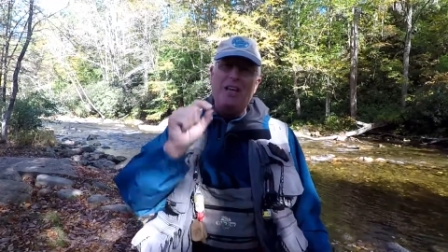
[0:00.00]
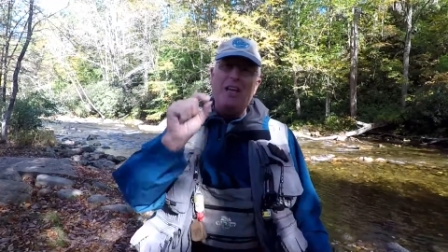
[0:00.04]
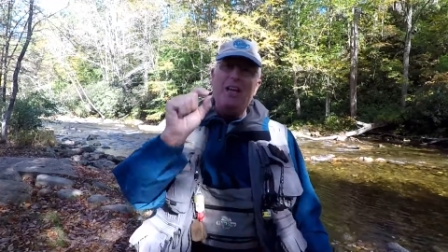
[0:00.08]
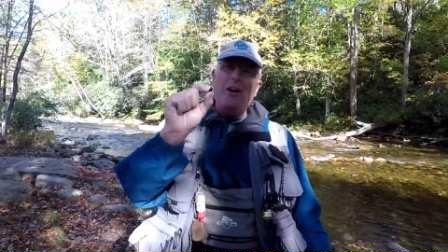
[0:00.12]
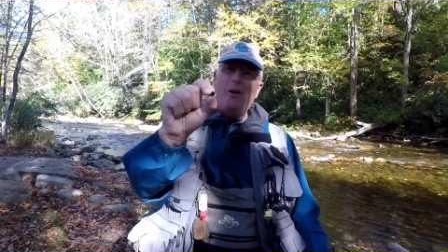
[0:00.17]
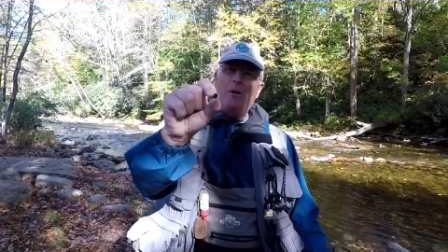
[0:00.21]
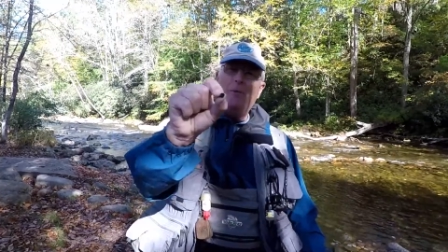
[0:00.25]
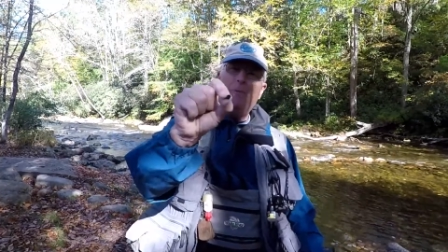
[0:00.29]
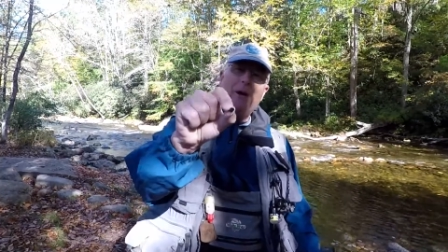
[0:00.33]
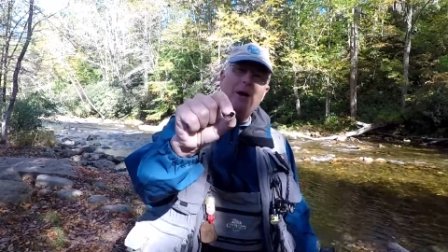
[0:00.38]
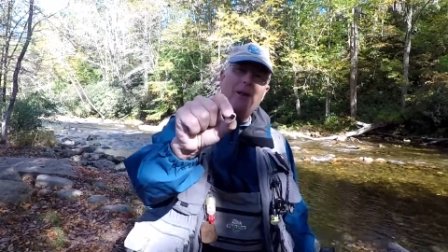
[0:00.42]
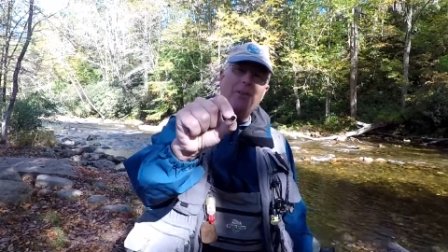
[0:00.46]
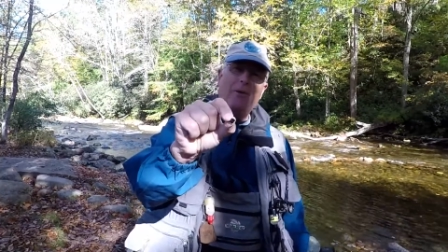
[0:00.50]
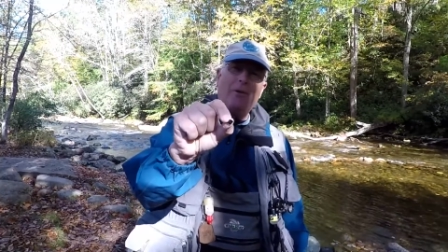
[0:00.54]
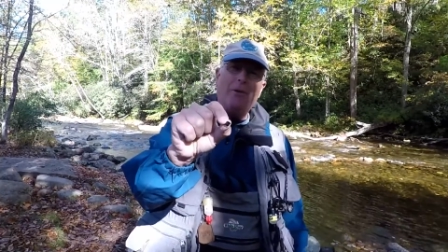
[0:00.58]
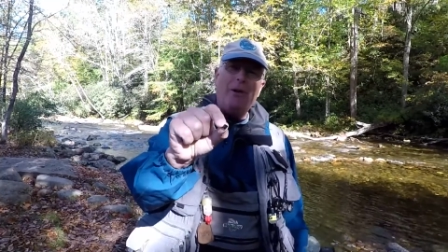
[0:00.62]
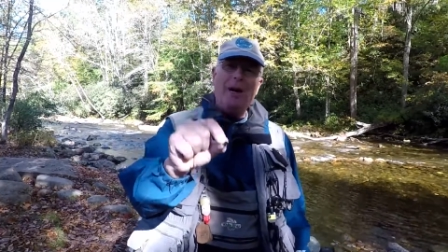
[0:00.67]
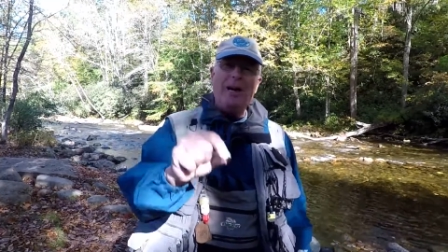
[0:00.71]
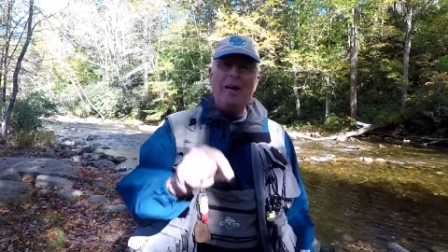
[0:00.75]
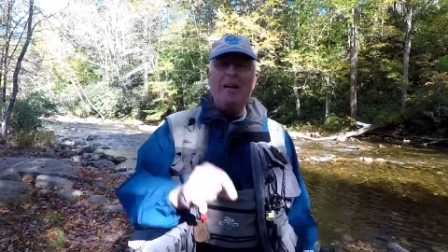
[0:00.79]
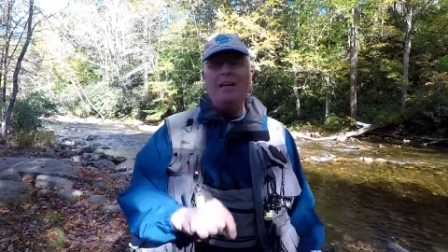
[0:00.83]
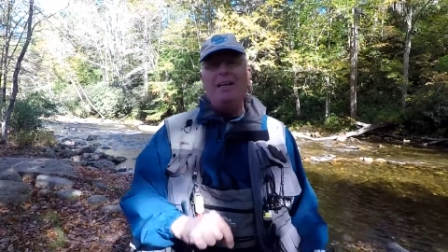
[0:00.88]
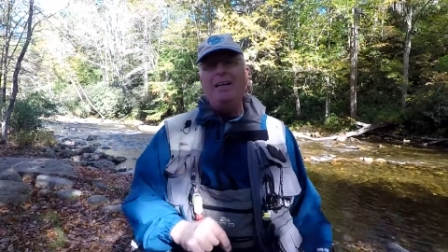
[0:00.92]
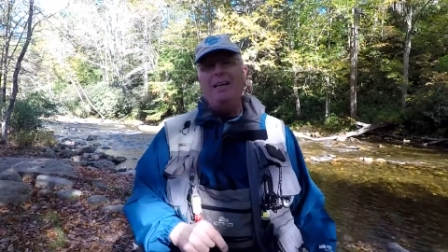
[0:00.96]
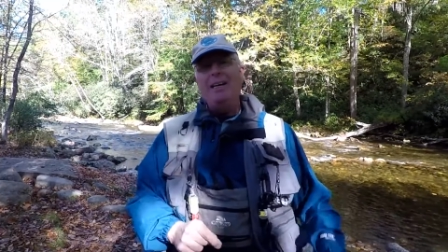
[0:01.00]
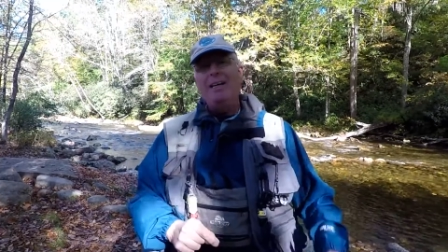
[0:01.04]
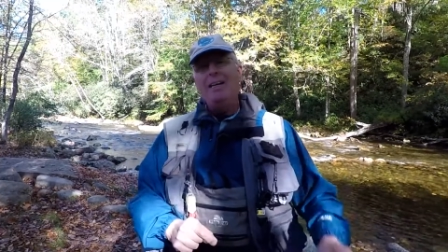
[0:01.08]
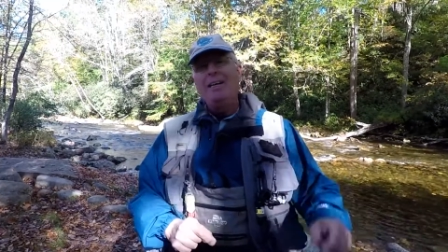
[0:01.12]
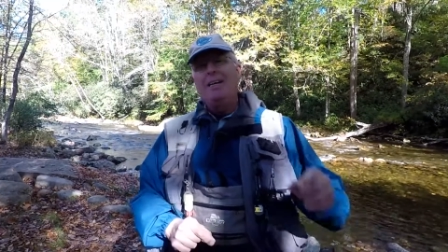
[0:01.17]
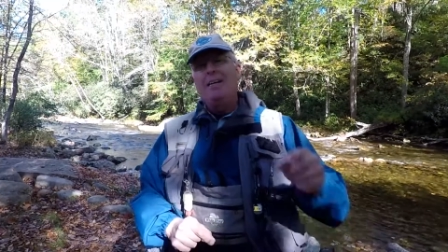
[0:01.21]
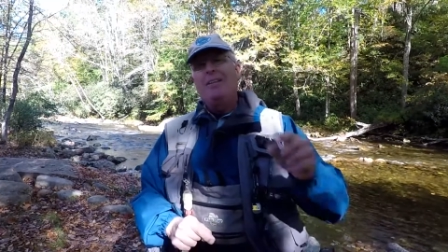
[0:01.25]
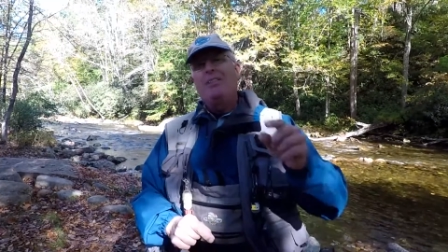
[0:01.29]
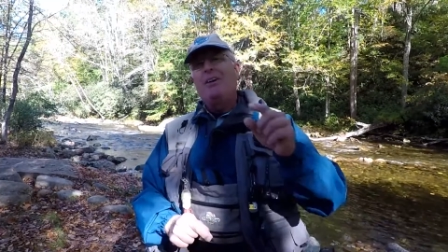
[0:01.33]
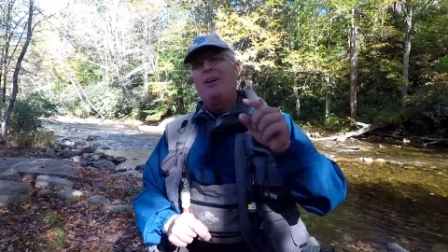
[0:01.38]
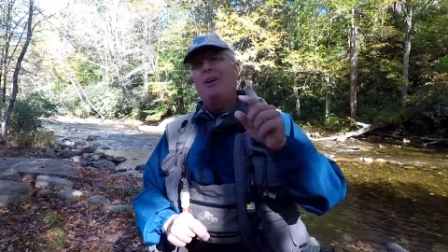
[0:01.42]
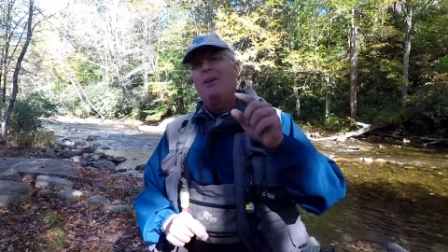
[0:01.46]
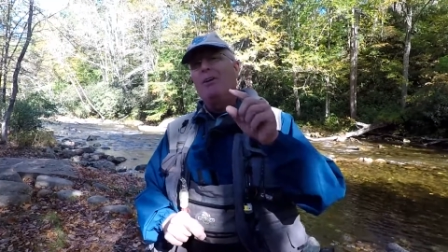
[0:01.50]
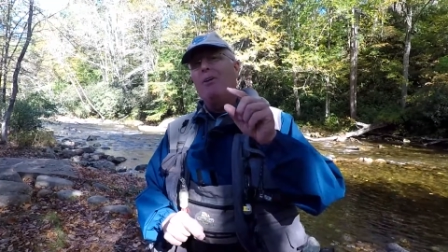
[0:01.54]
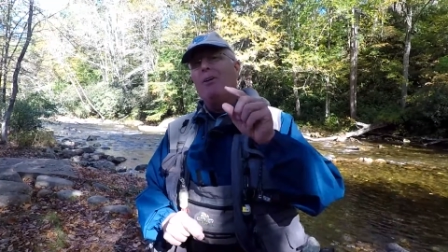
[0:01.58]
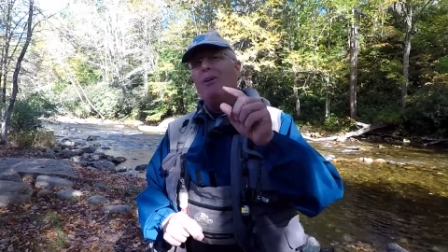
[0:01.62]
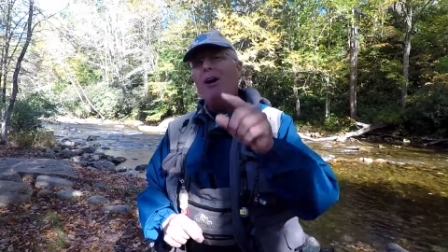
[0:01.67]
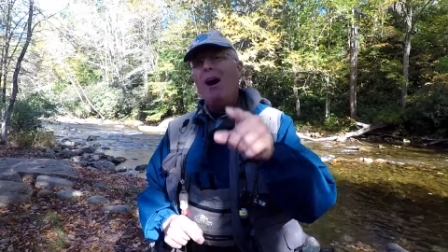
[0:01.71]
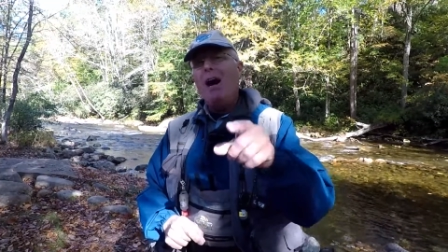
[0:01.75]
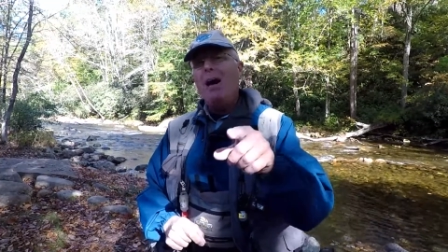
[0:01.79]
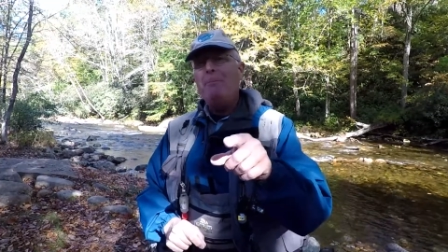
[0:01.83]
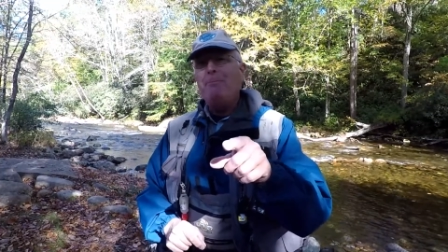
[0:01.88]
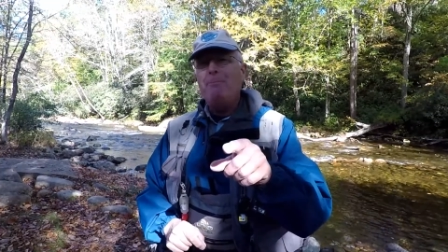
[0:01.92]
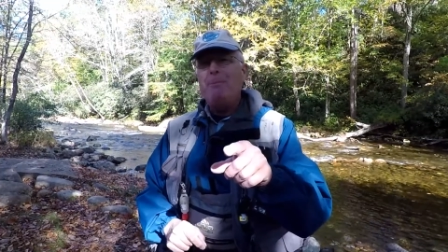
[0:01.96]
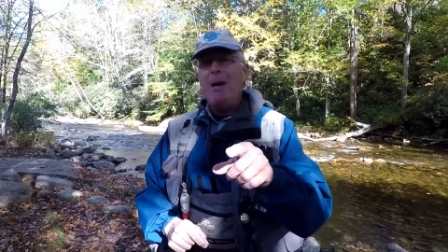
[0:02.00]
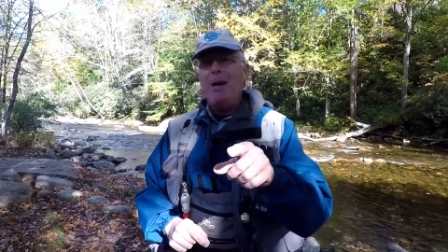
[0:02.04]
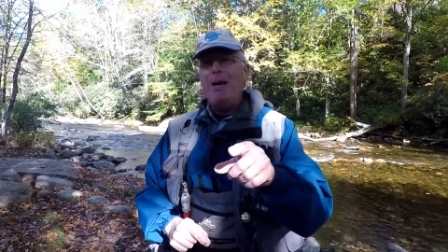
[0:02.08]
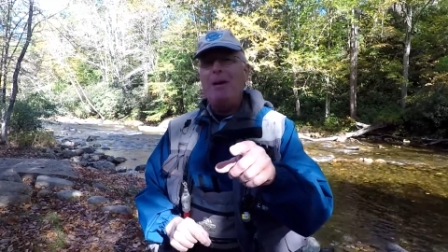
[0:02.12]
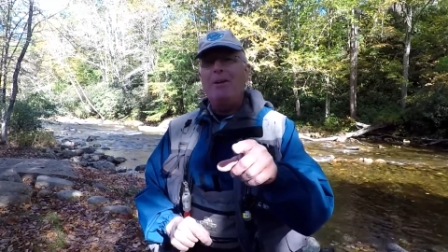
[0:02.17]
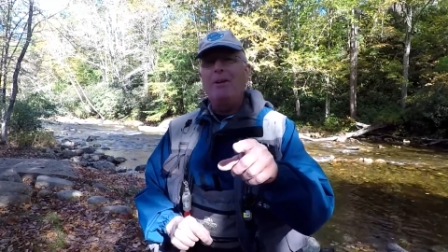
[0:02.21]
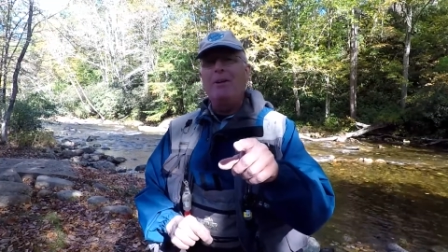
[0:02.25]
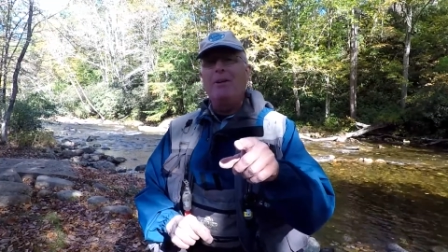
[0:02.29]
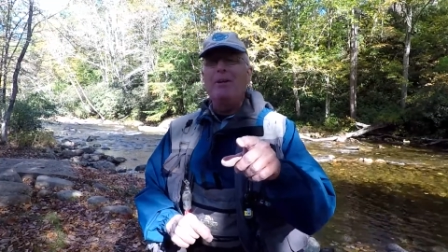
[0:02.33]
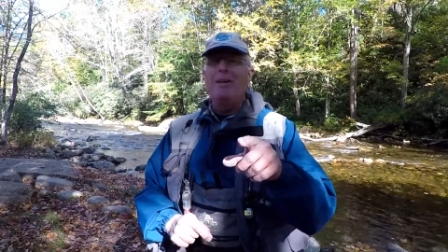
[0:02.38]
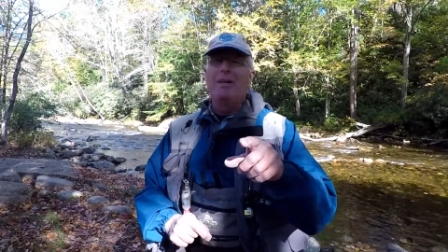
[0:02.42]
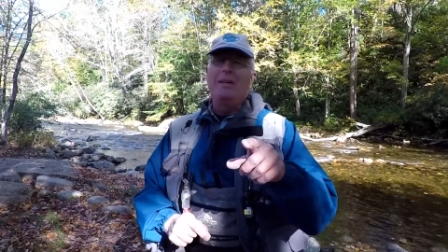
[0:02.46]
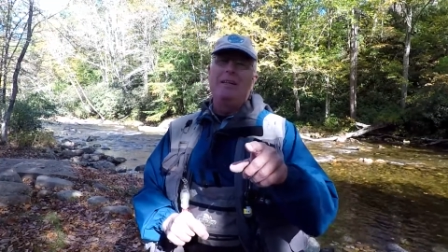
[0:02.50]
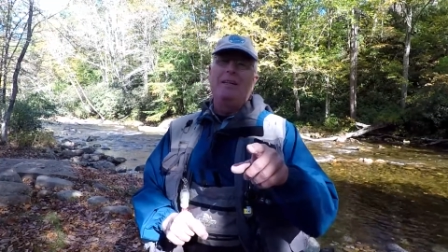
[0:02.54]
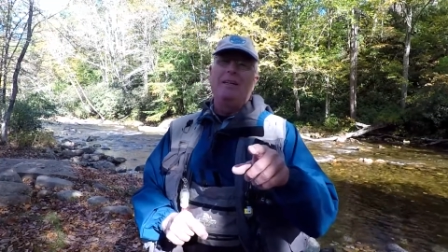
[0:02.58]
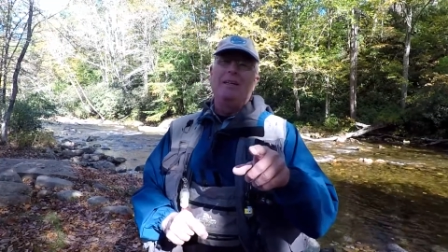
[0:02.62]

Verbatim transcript: And oh, by the way, they're a lot better